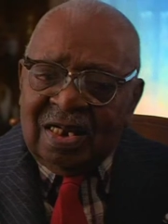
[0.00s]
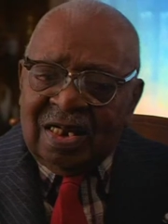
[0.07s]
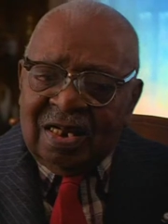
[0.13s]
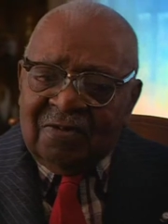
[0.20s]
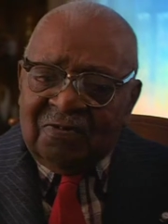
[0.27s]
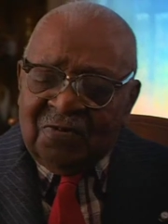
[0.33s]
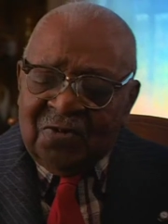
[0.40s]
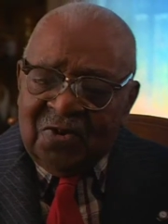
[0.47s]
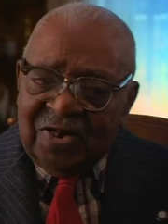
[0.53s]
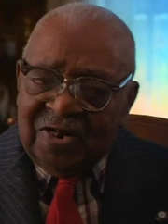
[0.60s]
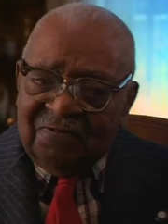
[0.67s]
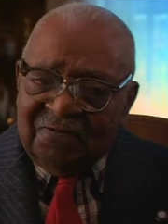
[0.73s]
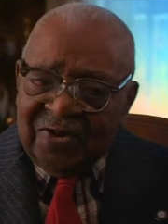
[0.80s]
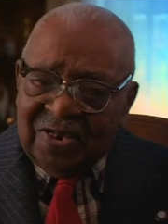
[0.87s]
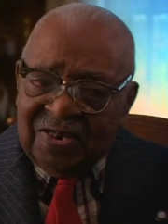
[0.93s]
a
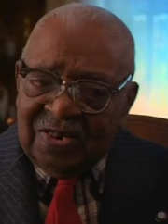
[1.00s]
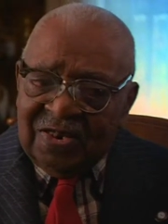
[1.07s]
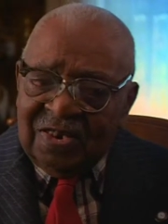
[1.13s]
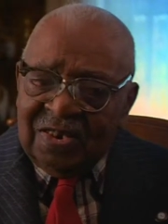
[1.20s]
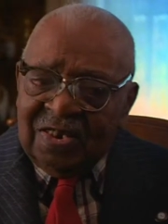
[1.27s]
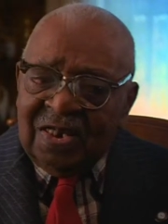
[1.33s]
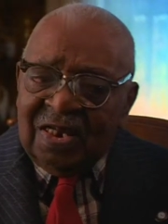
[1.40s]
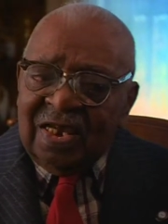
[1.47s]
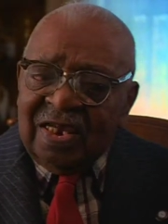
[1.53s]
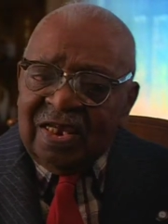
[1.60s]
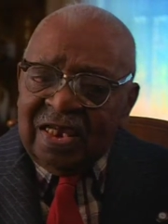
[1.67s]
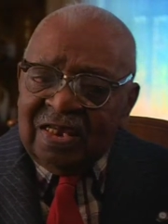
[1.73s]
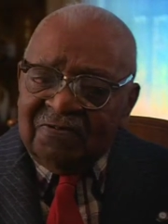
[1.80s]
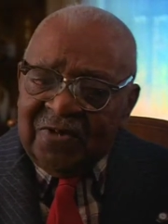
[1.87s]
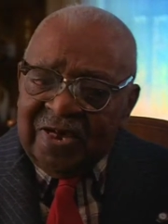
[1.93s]
foreign fella
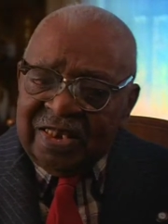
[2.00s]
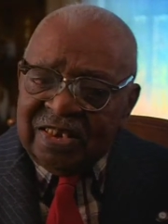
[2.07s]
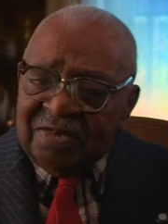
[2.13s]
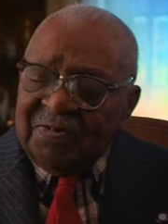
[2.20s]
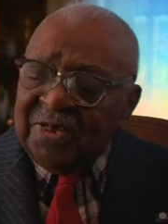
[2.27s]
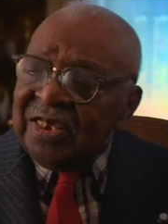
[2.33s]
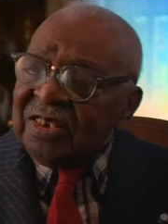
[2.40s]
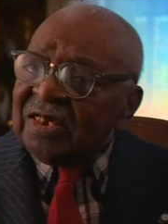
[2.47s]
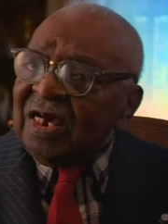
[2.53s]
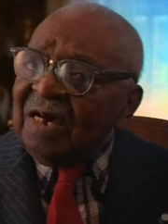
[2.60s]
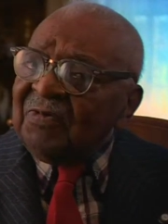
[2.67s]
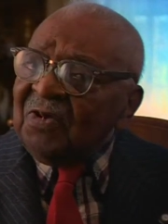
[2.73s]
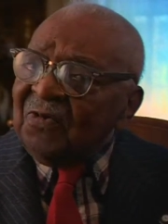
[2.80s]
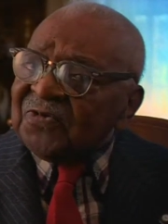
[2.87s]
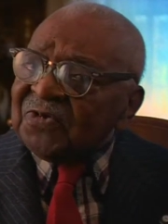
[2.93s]
invited me to
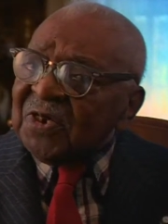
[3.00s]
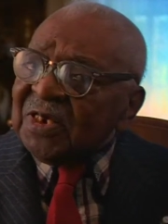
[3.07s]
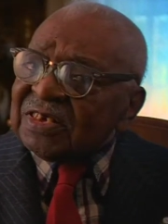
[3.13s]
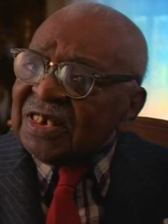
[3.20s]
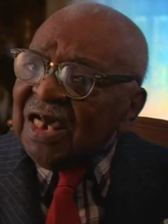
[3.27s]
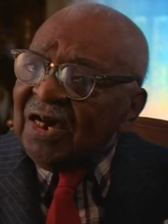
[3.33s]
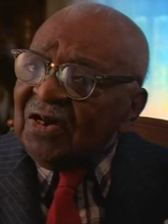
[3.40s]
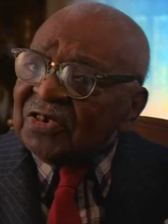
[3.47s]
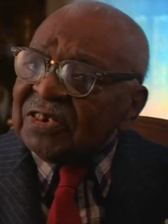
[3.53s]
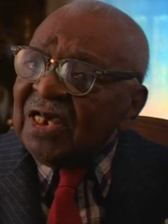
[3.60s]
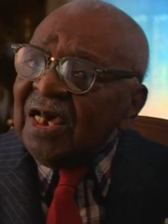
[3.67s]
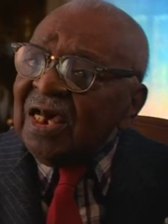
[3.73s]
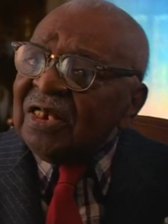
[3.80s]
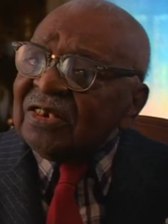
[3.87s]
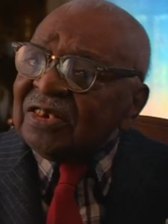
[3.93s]
come over to his house
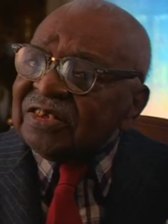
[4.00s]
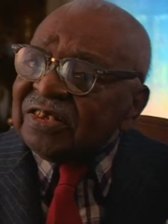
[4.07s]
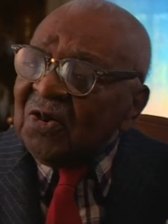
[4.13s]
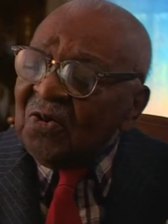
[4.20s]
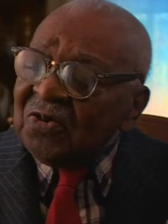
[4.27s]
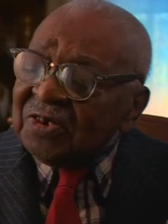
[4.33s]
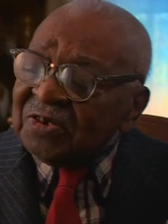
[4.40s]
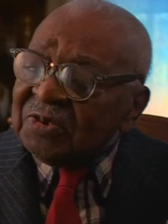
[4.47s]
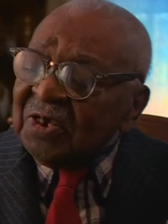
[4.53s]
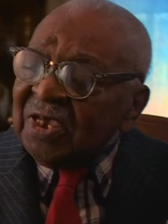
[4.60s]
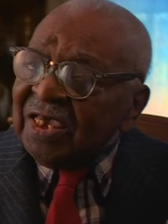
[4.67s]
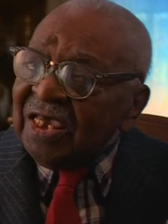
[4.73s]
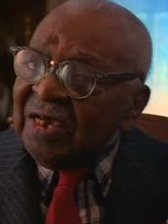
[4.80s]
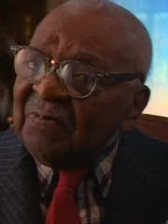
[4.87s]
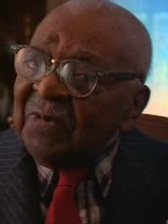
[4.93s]
to talk to
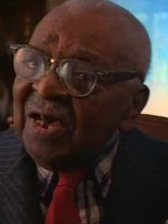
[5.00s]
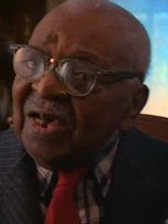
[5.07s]
him